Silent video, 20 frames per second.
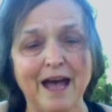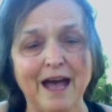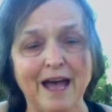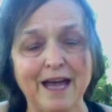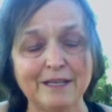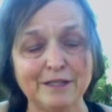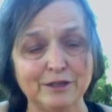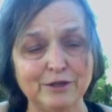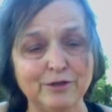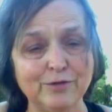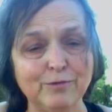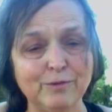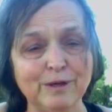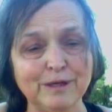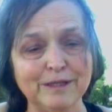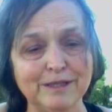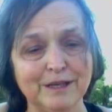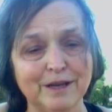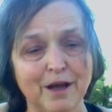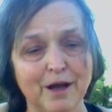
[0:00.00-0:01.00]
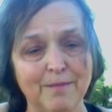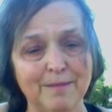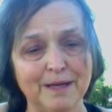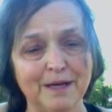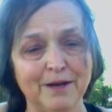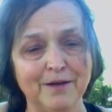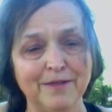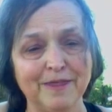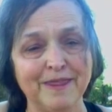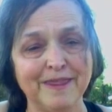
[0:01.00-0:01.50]
I do want to
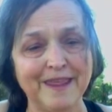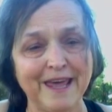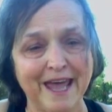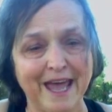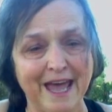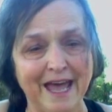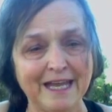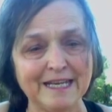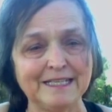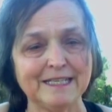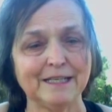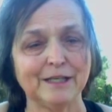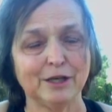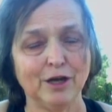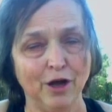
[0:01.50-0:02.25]
comment on that